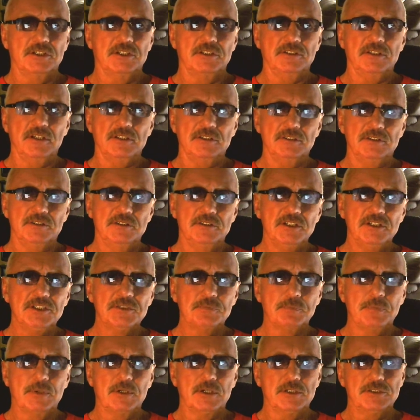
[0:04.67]
that
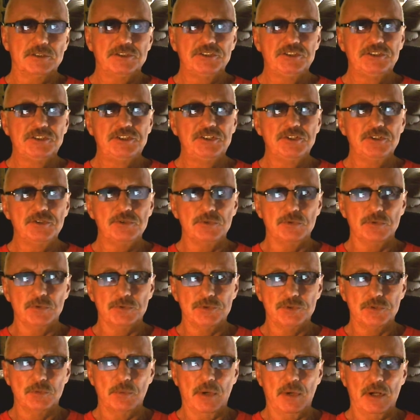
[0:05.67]
this part 2
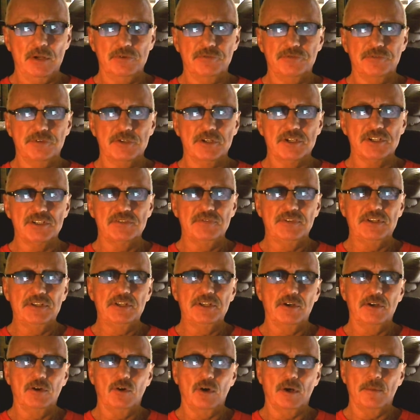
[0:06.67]
to my first
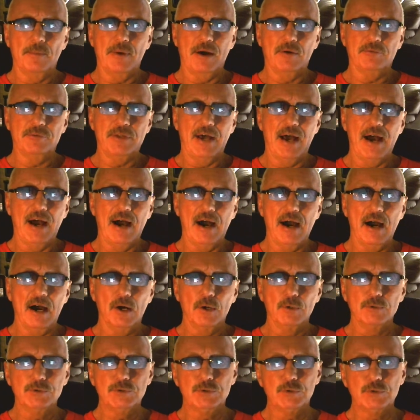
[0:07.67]
video about
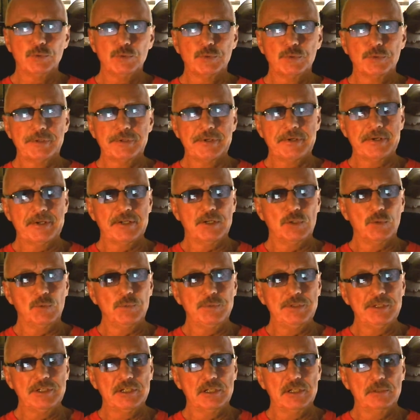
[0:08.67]
how to work
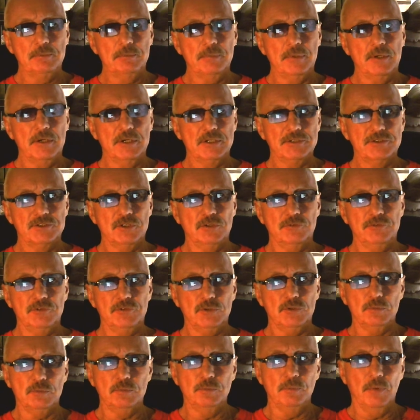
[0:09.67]
weaker parts of
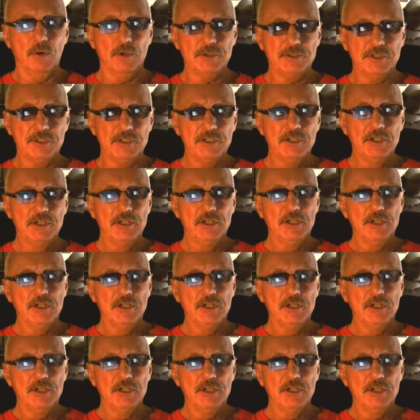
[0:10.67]
your body